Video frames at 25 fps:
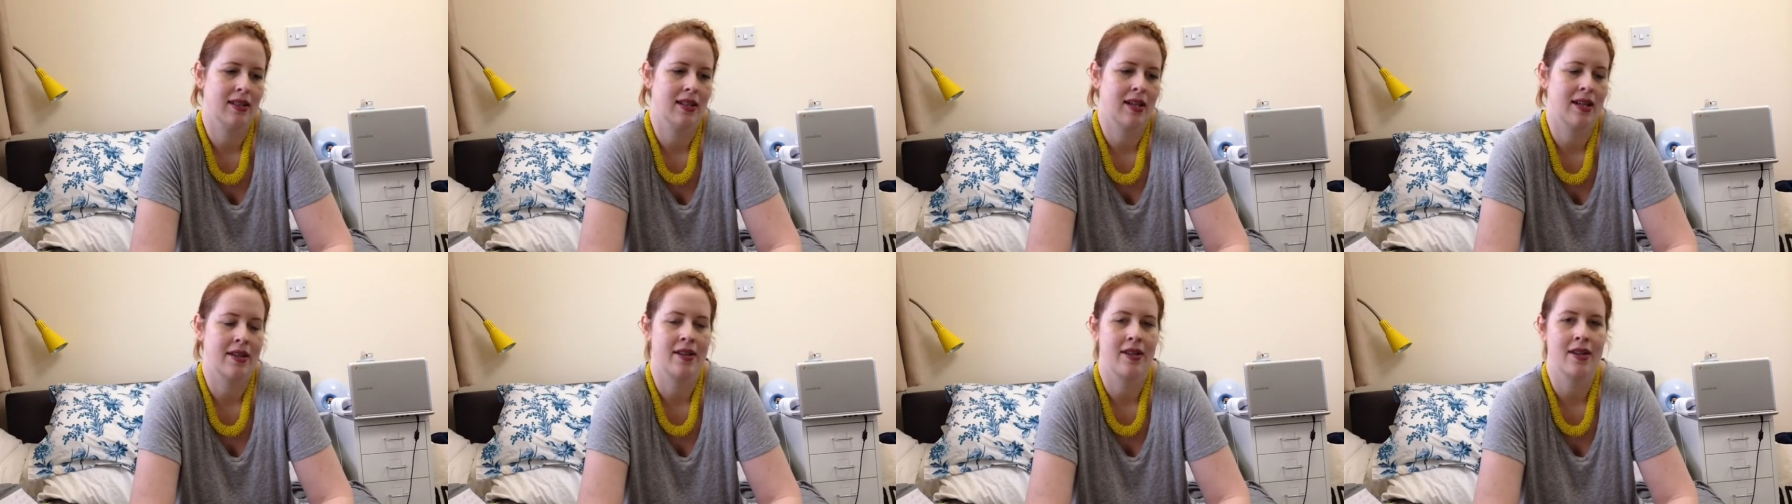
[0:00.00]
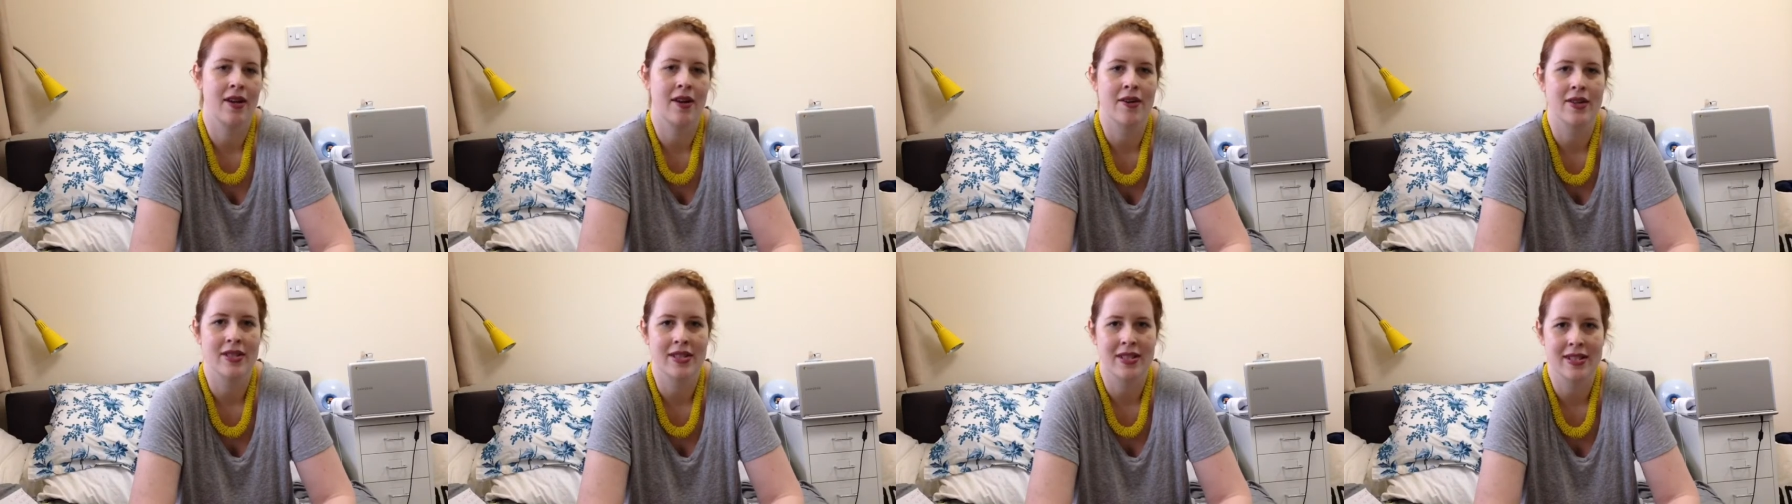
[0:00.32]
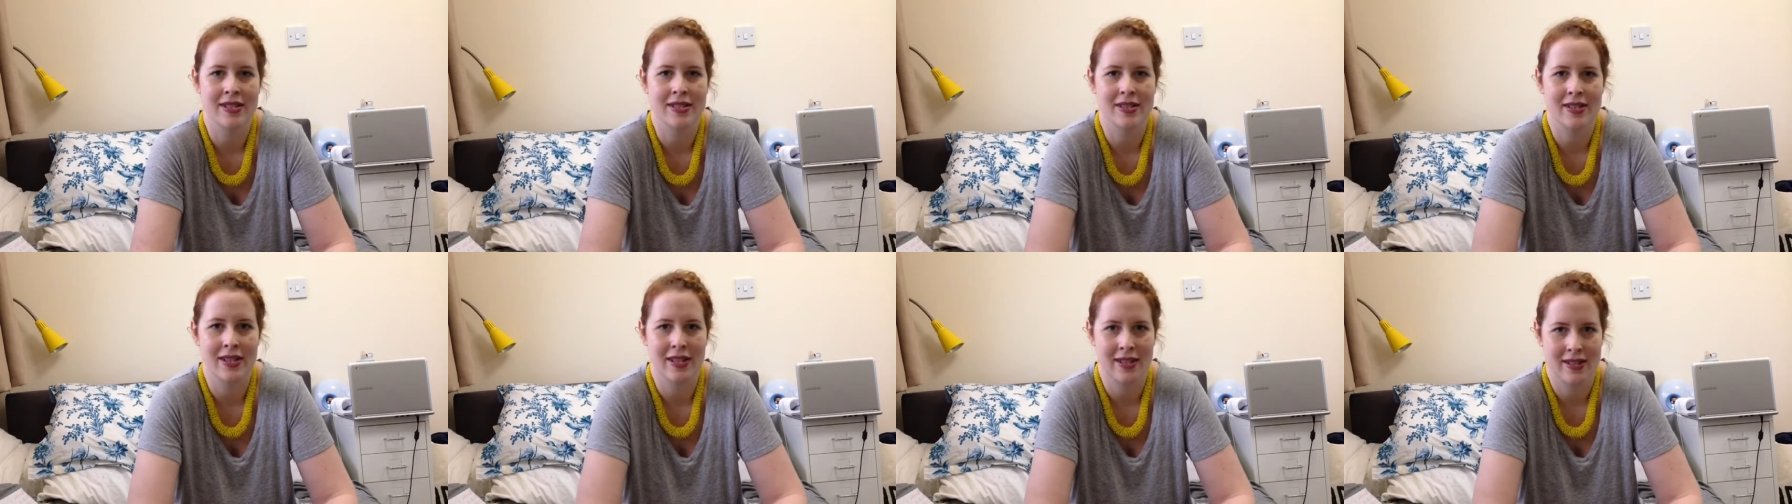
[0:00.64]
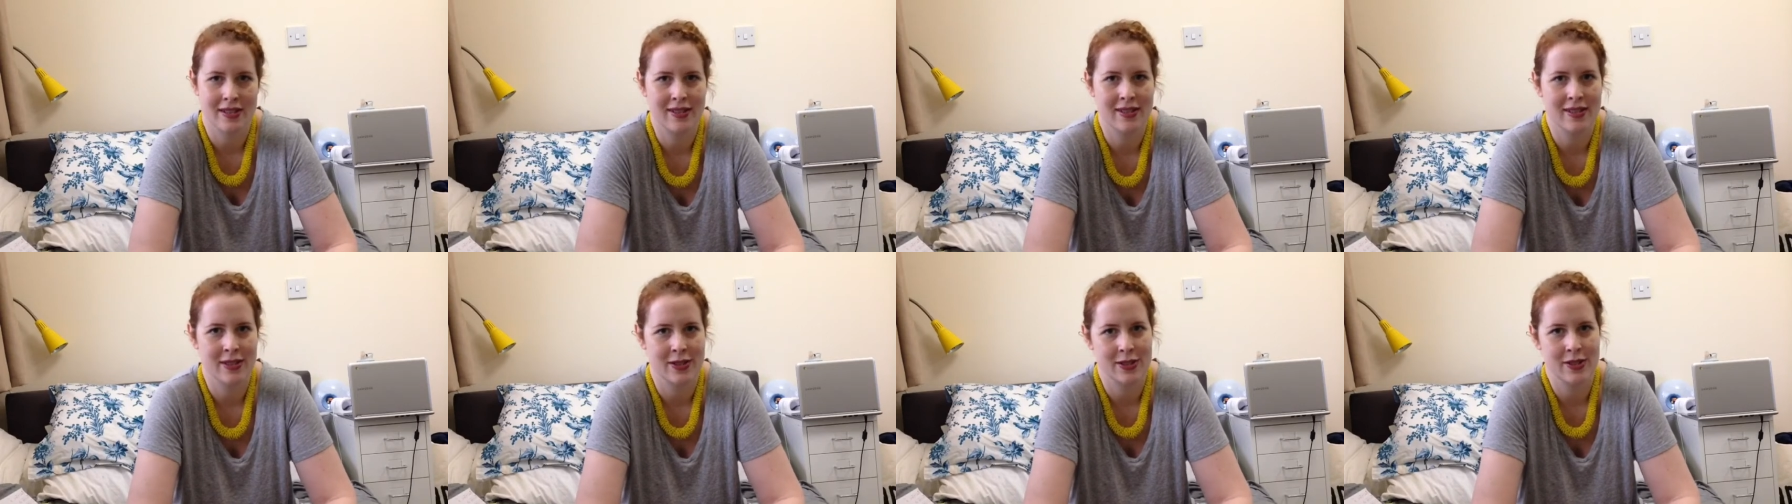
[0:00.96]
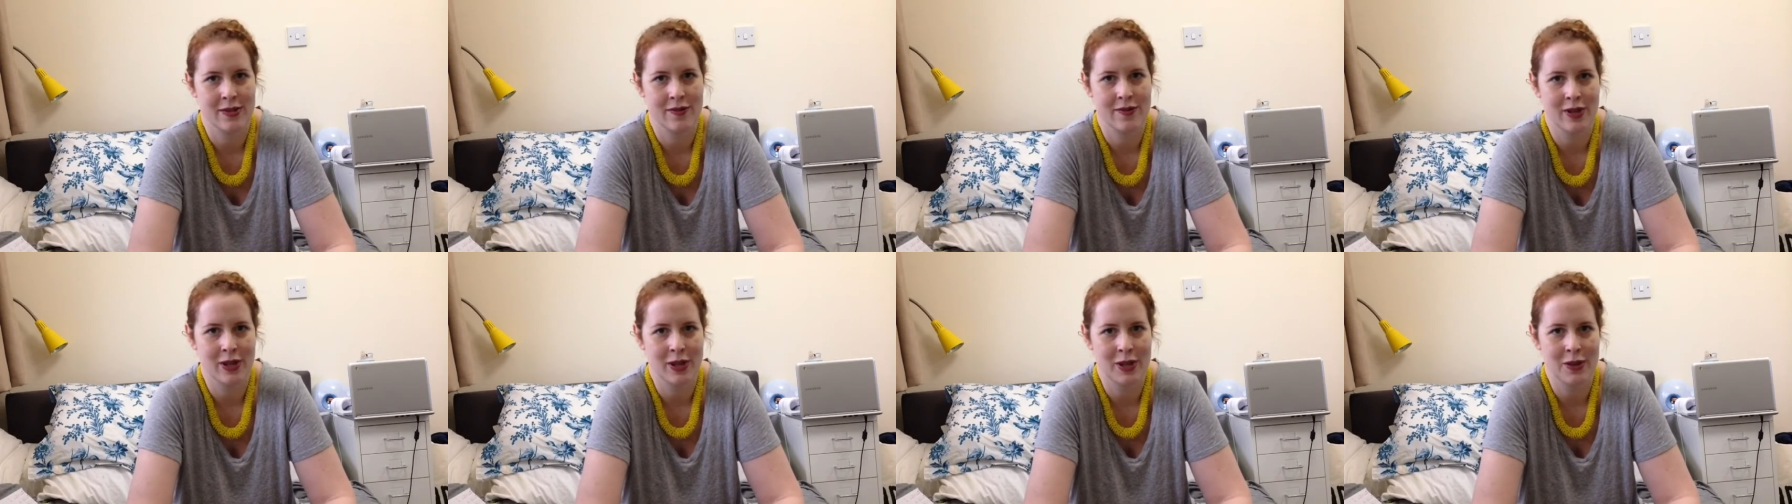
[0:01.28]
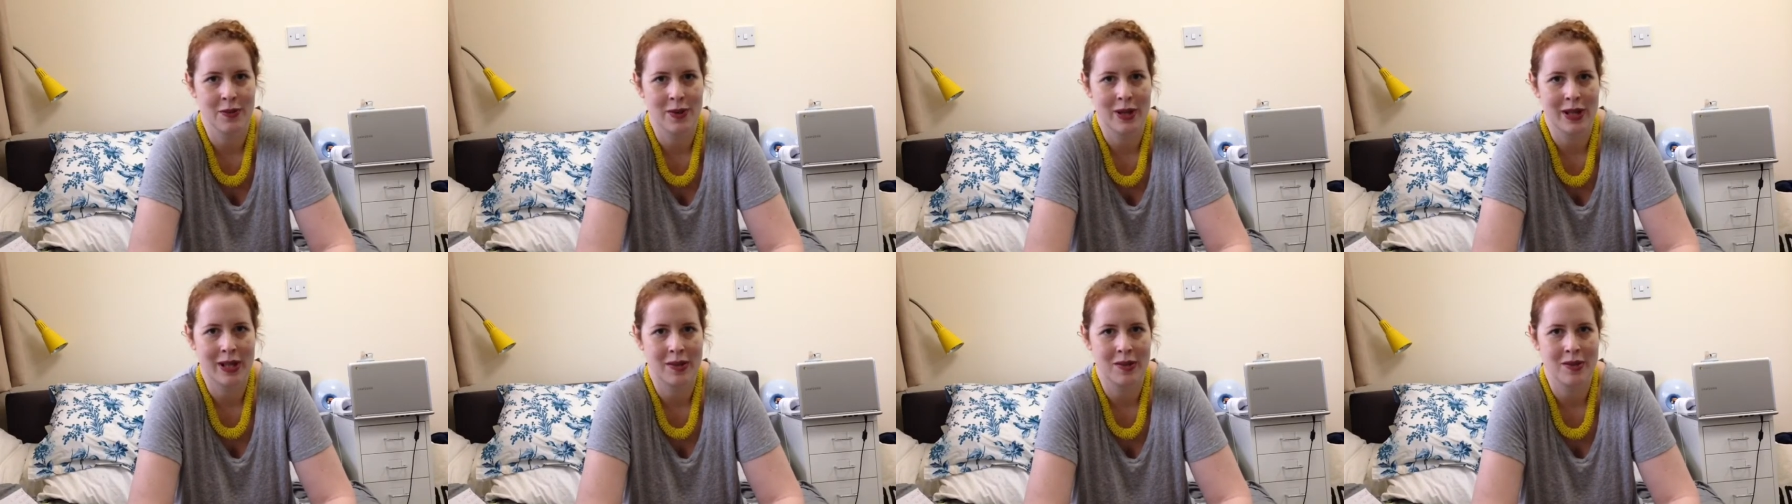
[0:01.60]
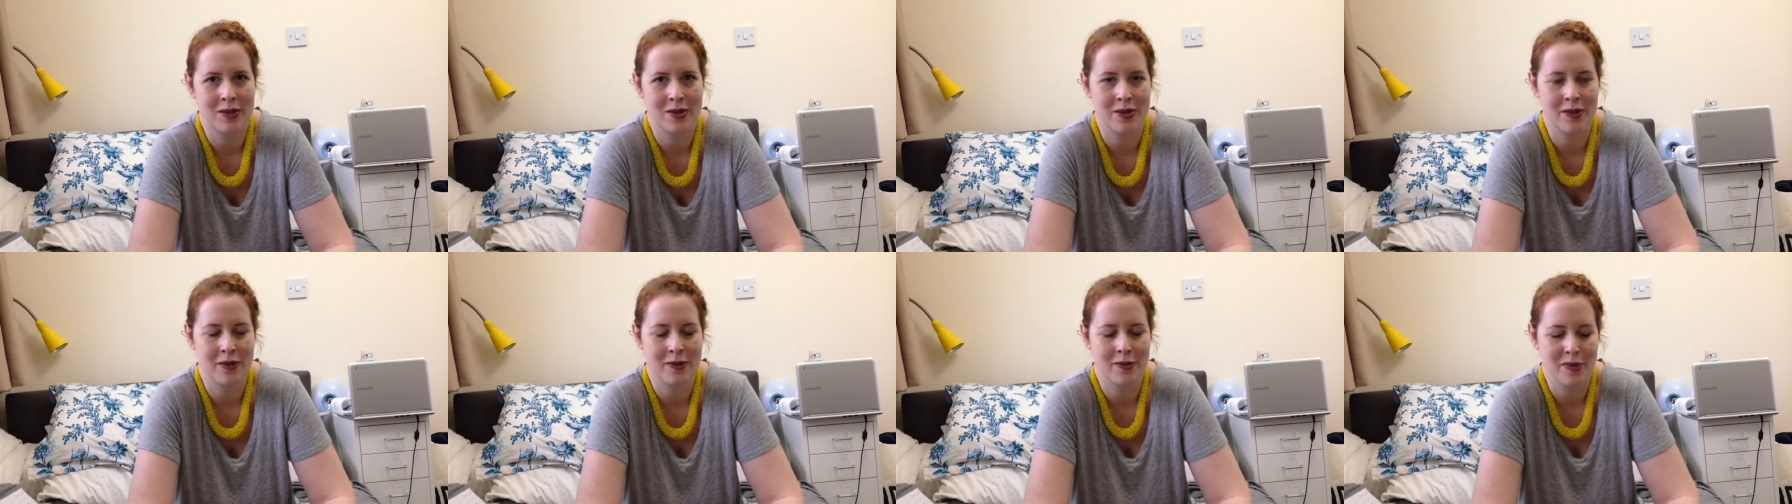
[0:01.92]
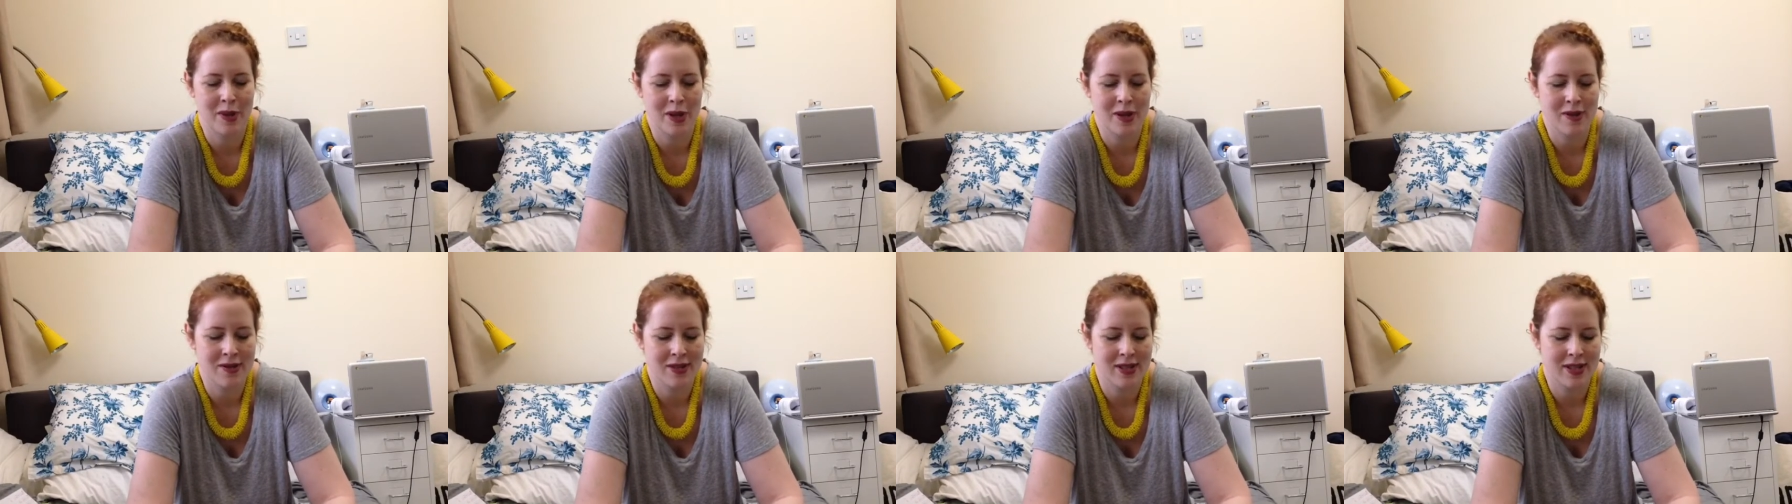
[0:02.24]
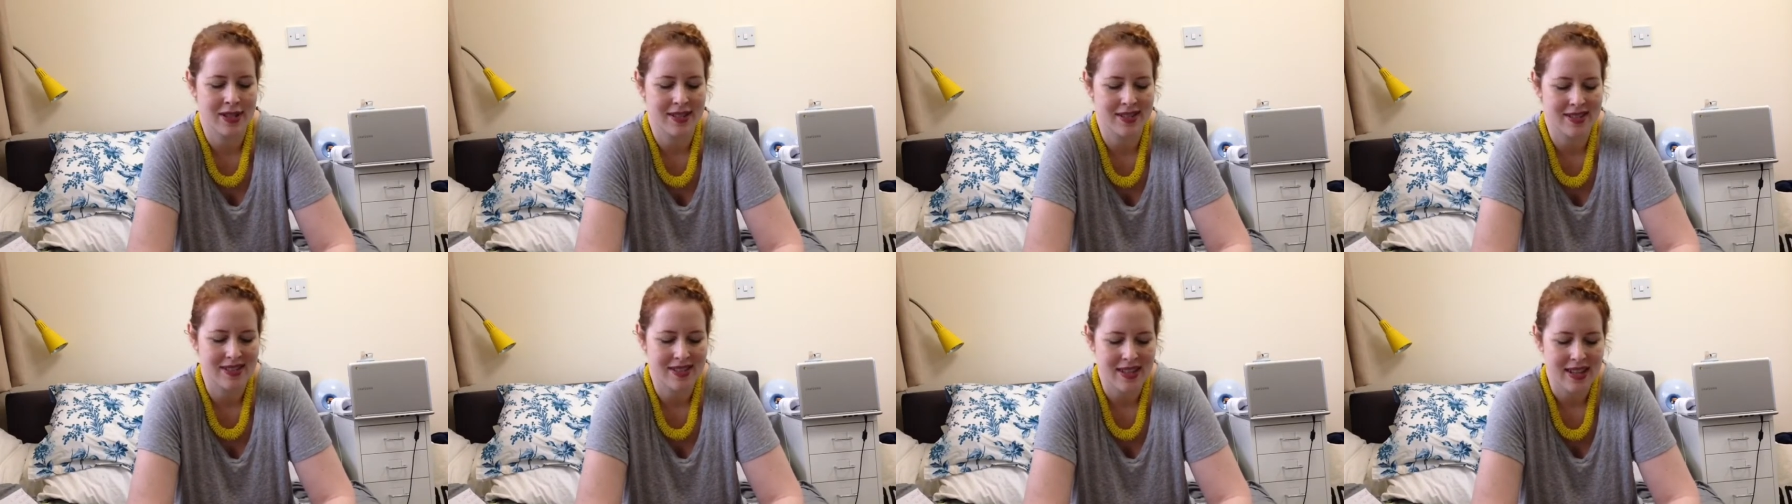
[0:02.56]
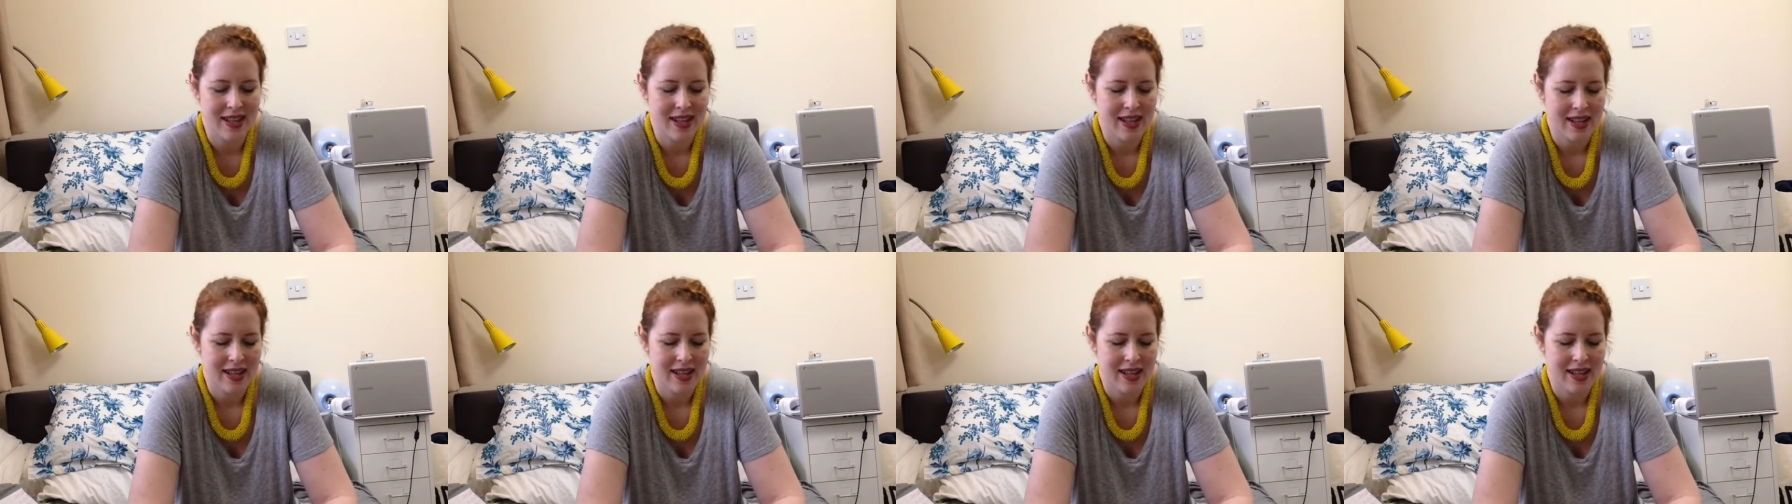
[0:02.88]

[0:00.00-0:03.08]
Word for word: I don't know it's just it's just a very weird sort of process